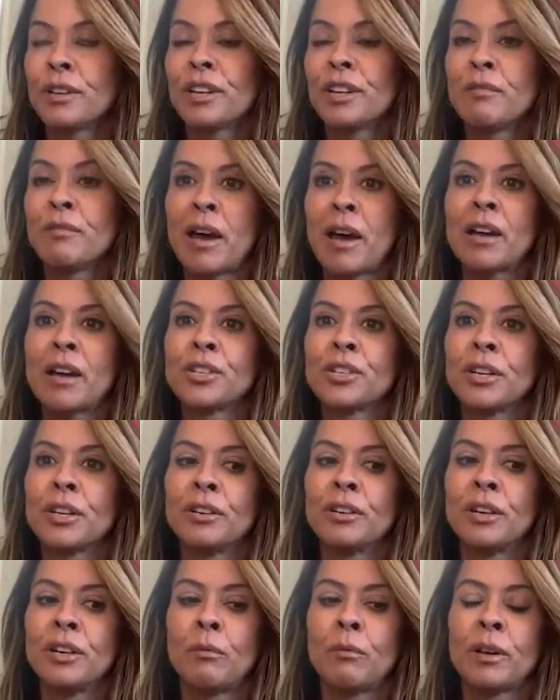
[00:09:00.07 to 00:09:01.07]
imagine,
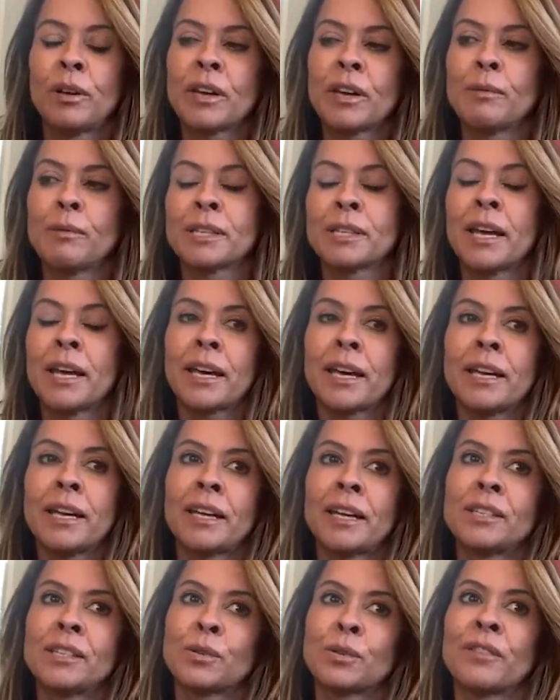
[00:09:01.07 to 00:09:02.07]
you know, what that was like. And
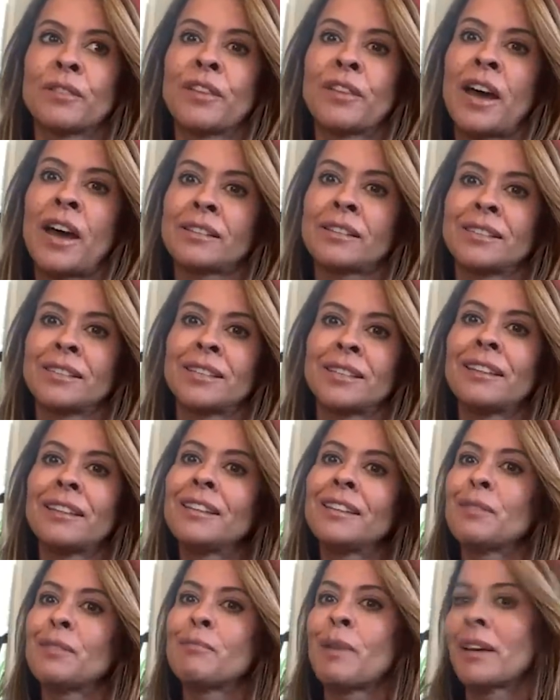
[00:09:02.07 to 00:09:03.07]
I sort of
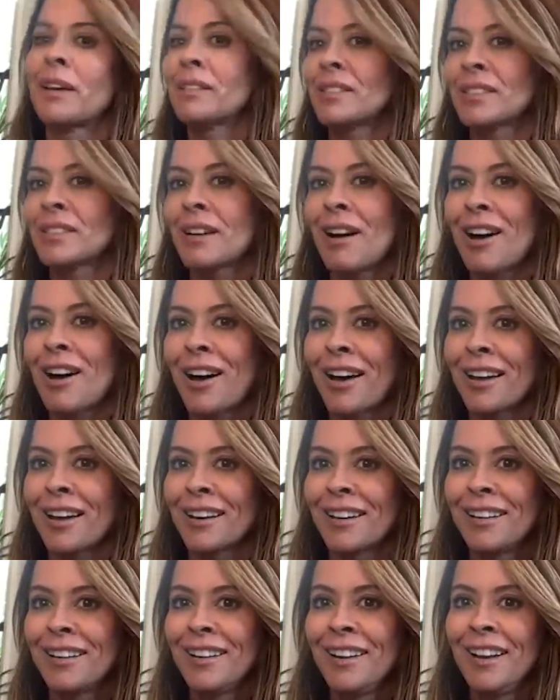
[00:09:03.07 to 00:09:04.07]
accidentally met Scott,
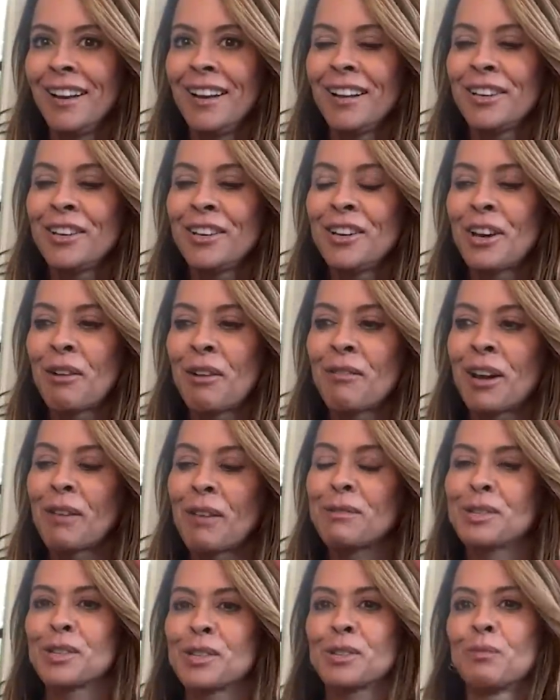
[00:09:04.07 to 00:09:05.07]
you know, when I
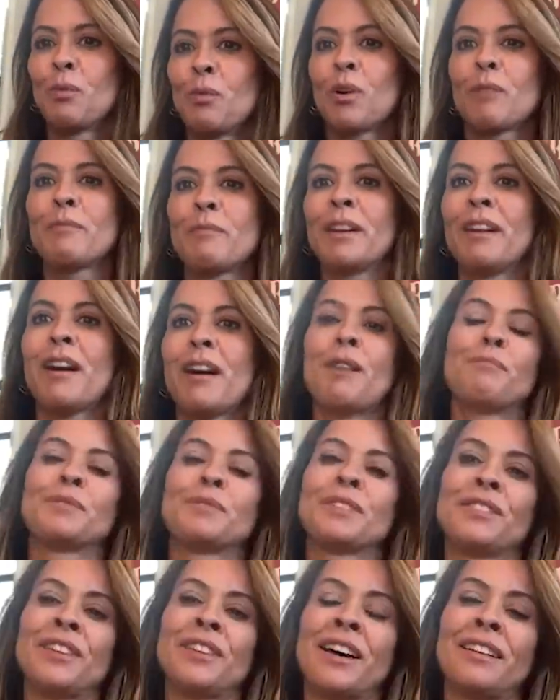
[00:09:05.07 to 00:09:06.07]
was just warming up
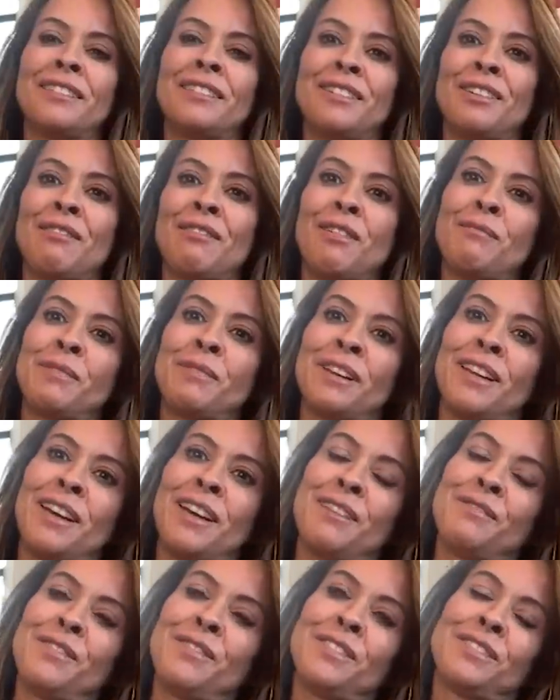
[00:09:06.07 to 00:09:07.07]
to that, you know, I'm going to
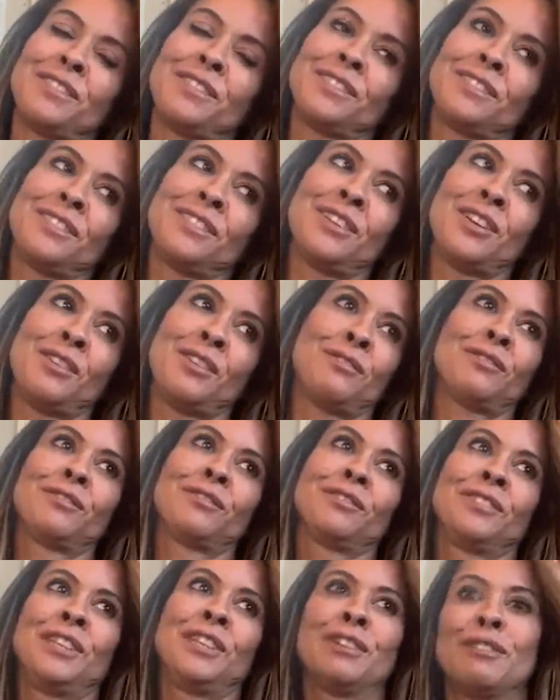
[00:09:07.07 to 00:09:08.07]
have this, you know,
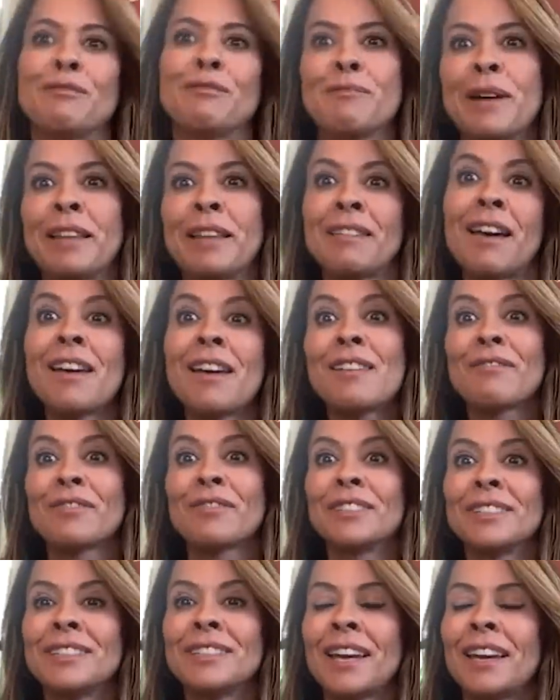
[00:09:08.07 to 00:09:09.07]
year of my life
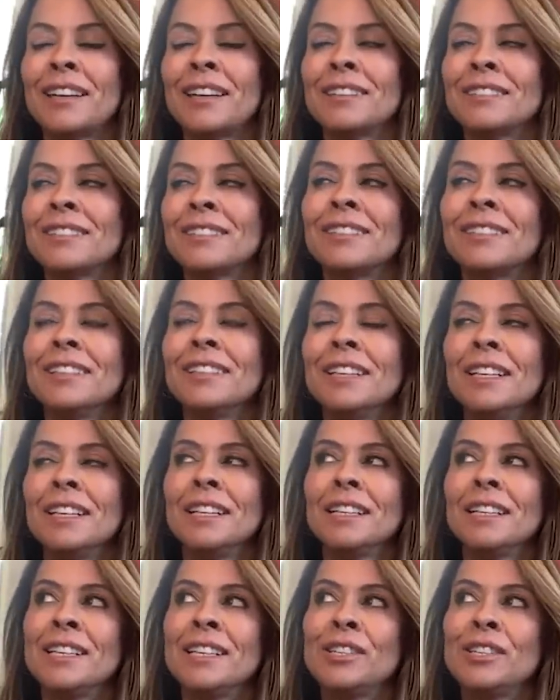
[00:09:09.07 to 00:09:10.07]
and date, and
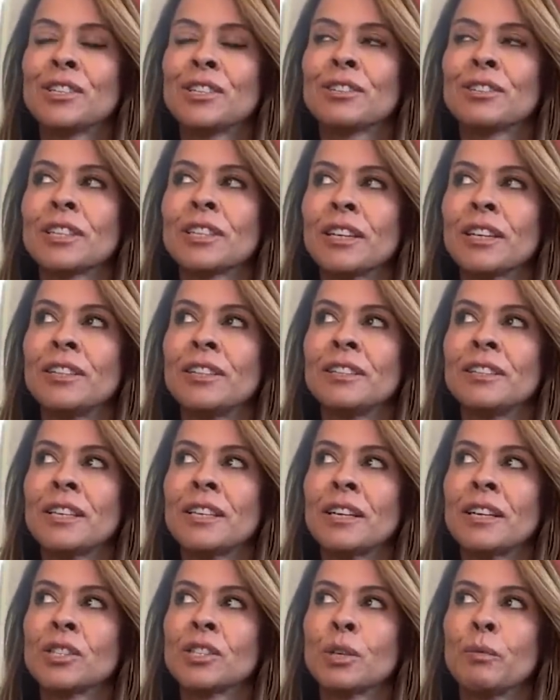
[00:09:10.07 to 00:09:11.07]
easier said than
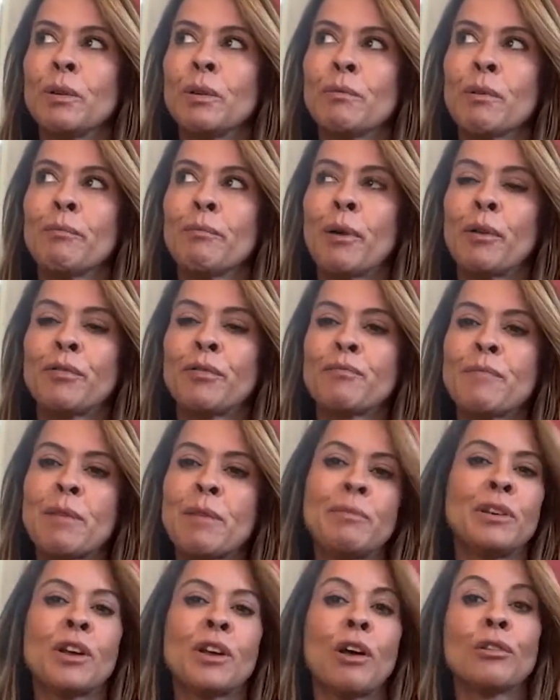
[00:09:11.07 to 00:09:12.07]
done. So we were both
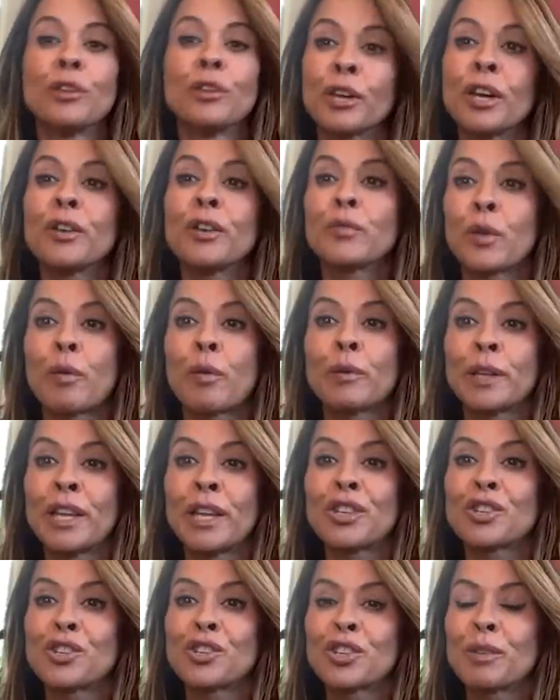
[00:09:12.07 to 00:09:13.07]
maybe not looking for a
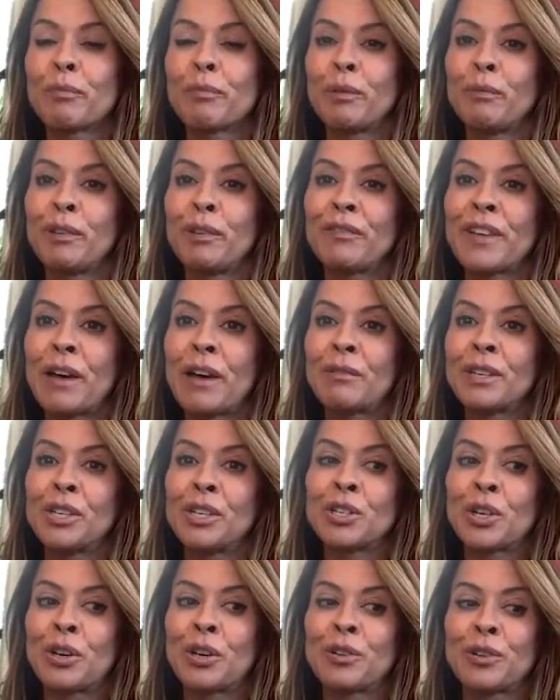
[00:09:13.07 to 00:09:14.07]
relationship, and we found
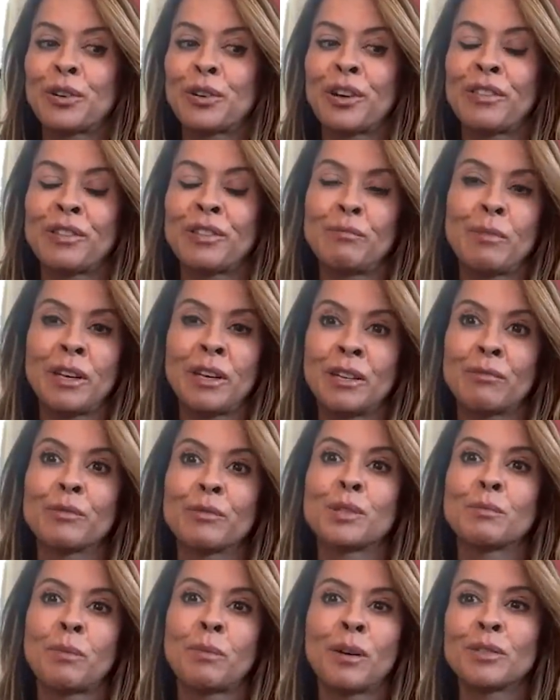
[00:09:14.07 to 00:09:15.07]
each other and then made a
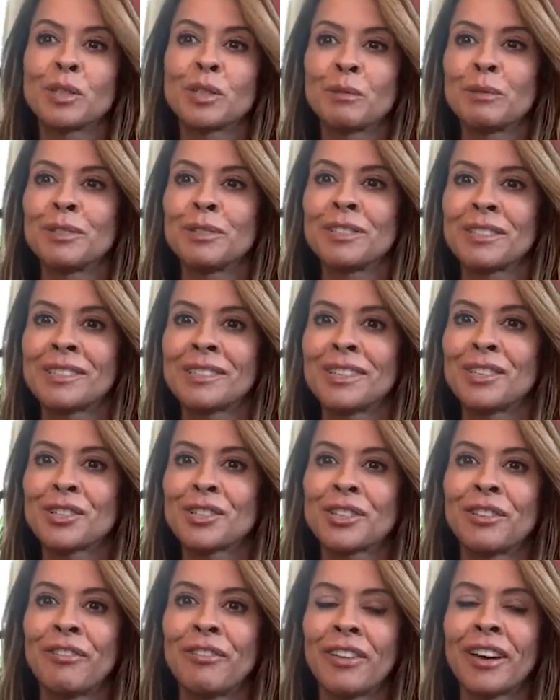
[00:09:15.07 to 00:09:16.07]
responsible
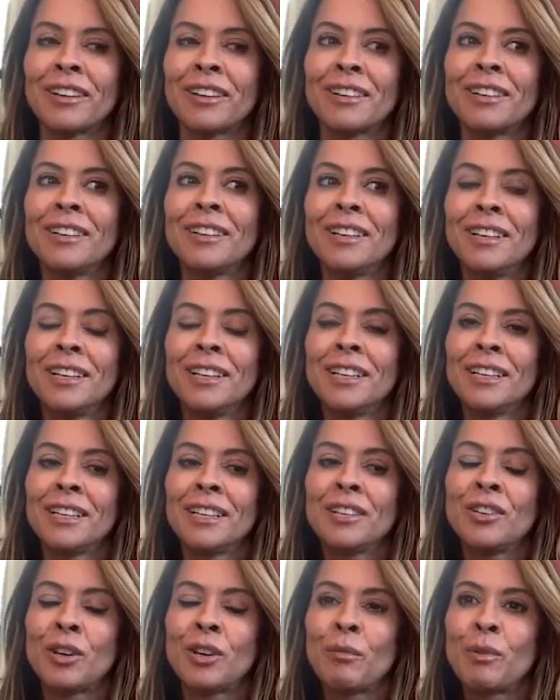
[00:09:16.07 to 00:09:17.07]
decision that,
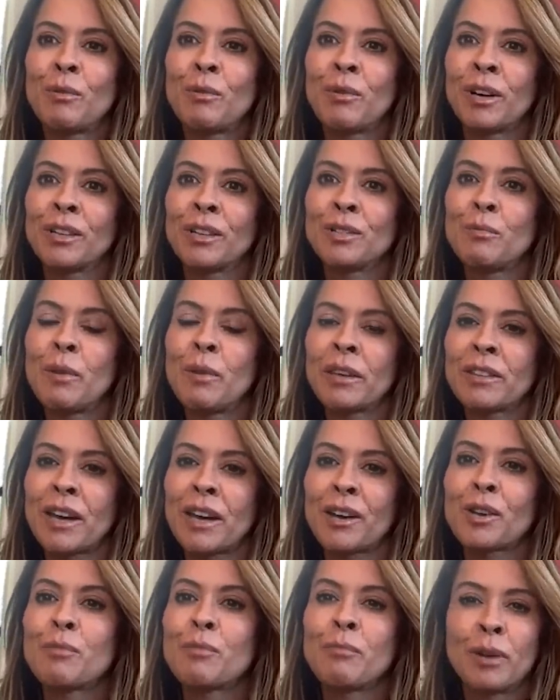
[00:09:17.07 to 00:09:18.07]
you know, we wanted to make
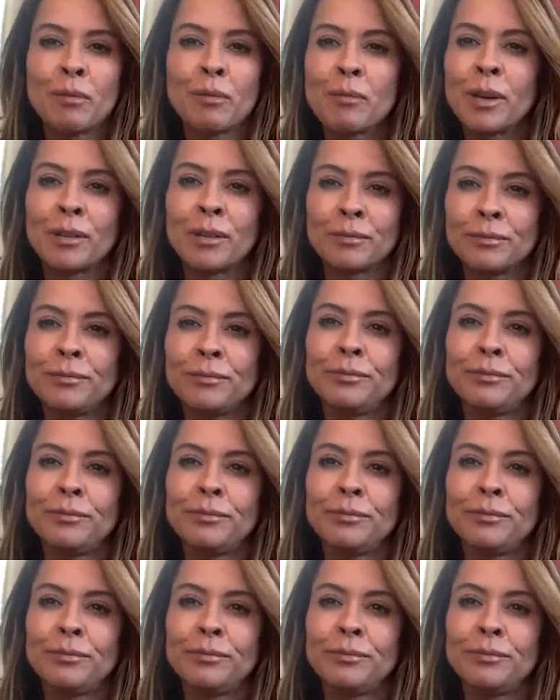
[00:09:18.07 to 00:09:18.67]
that commitment.